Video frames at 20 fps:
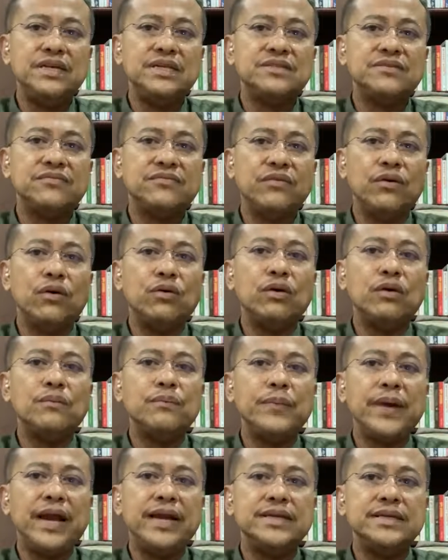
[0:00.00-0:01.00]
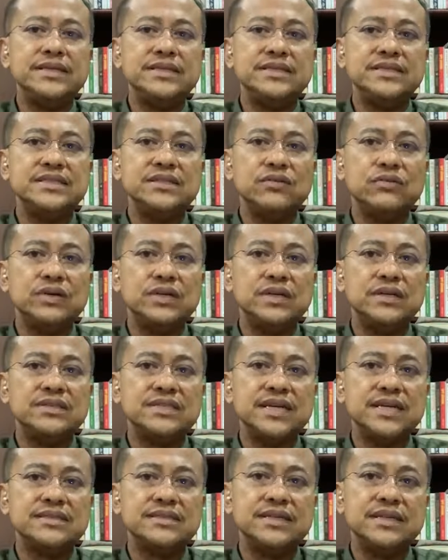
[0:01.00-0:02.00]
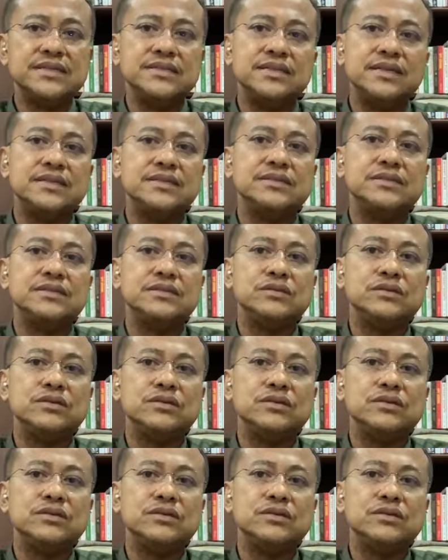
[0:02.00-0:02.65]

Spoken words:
these four companions were the successors